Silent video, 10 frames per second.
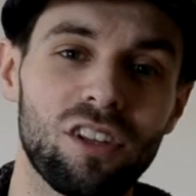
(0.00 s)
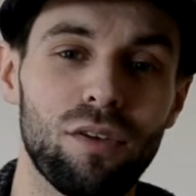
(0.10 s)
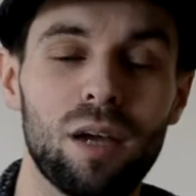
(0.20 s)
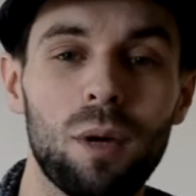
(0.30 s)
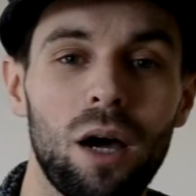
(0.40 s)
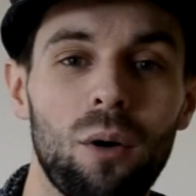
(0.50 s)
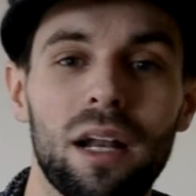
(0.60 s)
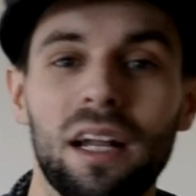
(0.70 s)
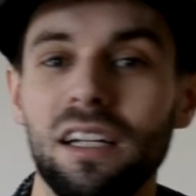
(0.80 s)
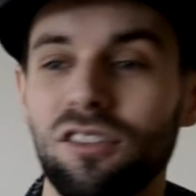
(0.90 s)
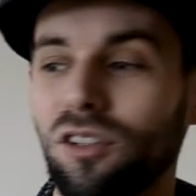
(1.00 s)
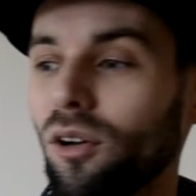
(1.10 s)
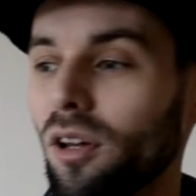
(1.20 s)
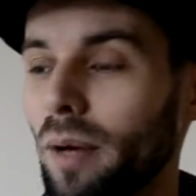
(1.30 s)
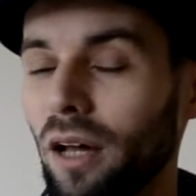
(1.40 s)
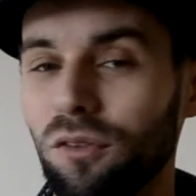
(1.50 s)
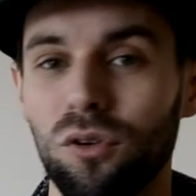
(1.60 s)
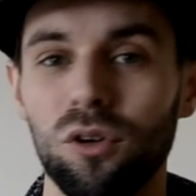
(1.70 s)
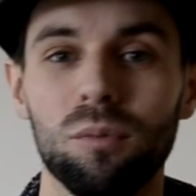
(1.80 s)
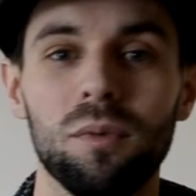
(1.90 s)
if I'm out and I need to go to the
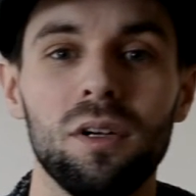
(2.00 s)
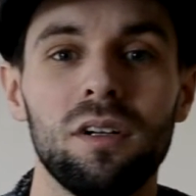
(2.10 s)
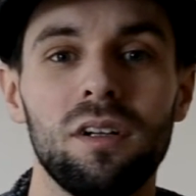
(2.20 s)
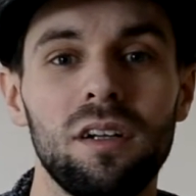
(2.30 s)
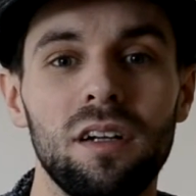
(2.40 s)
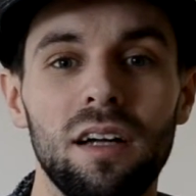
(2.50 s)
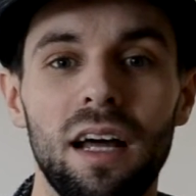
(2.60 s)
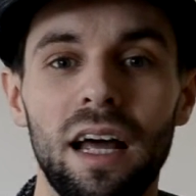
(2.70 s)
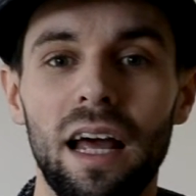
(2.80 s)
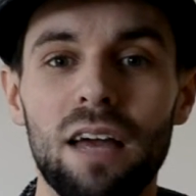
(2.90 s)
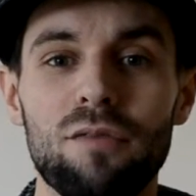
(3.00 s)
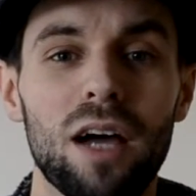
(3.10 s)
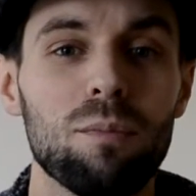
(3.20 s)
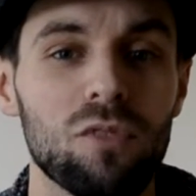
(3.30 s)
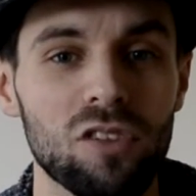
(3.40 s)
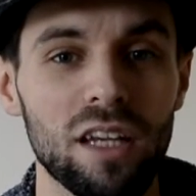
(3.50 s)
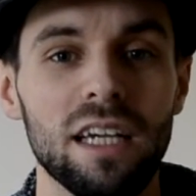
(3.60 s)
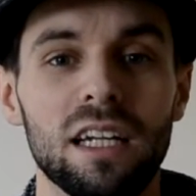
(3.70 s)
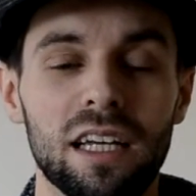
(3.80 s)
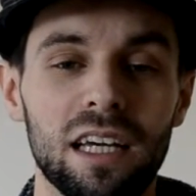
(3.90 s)
bathroom, if I'm,
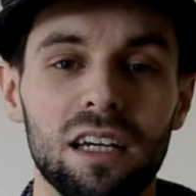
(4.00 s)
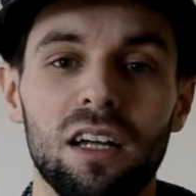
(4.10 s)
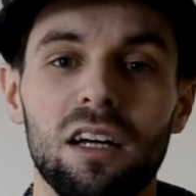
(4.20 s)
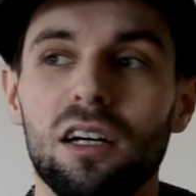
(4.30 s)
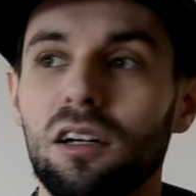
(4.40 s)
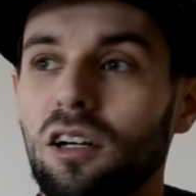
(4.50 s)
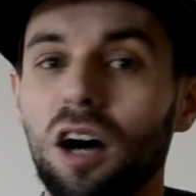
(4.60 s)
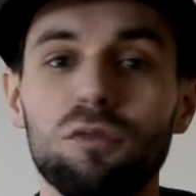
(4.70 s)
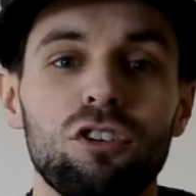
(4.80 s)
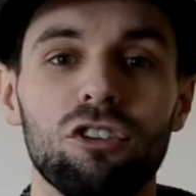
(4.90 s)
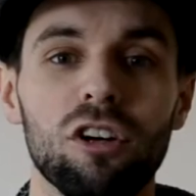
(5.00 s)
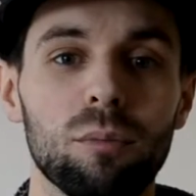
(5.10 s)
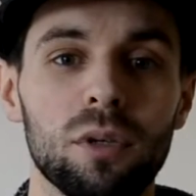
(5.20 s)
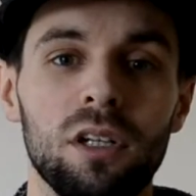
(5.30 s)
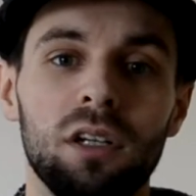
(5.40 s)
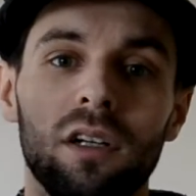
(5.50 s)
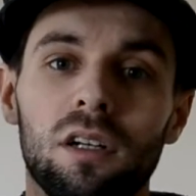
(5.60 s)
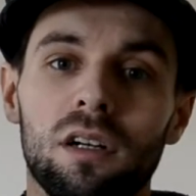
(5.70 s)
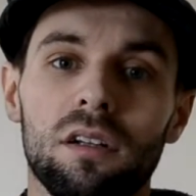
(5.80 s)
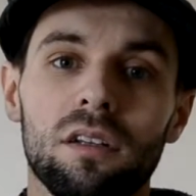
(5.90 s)
say, in a coffee shop,
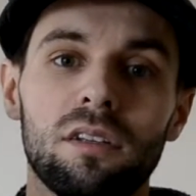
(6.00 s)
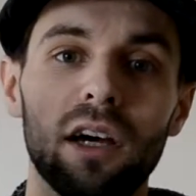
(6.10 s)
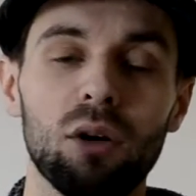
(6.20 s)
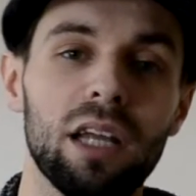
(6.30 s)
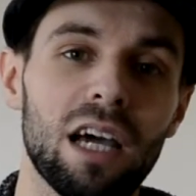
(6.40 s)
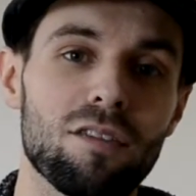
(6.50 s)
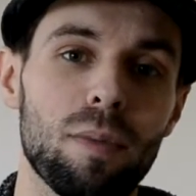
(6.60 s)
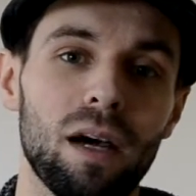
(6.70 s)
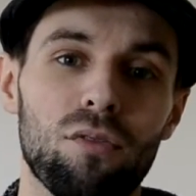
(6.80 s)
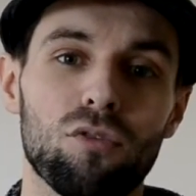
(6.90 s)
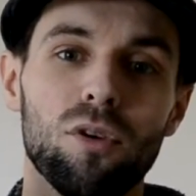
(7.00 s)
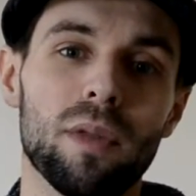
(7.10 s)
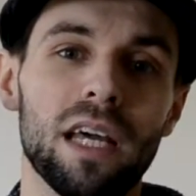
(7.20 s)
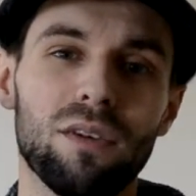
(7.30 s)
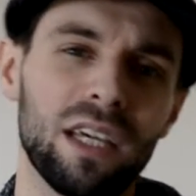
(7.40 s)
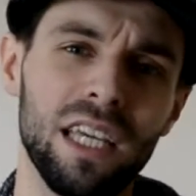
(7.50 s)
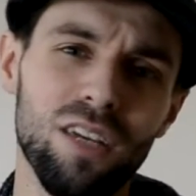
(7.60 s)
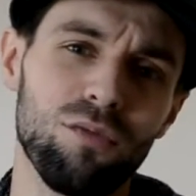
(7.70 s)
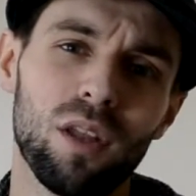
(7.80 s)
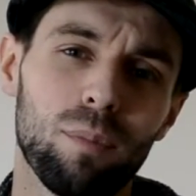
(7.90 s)
they only have a bathroom, they have a
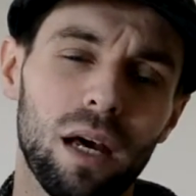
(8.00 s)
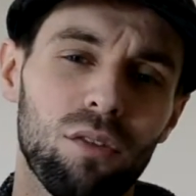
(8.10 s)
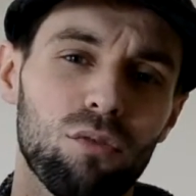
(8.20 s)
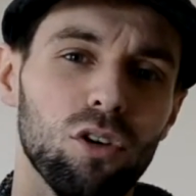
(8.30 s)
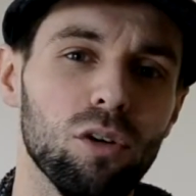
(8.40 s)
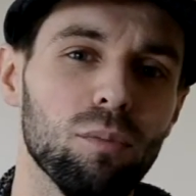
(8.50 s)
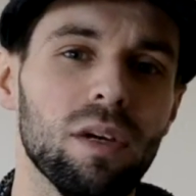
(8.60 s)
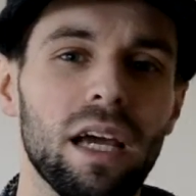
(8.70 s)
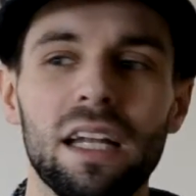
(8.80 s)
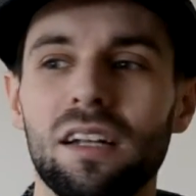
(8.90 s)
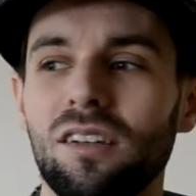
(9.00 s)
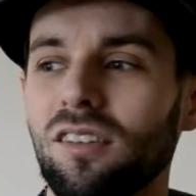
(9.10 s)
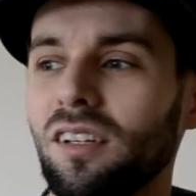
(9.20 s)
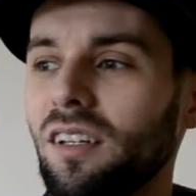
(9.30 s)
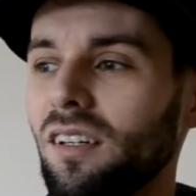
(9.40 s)
key for the bathroom, and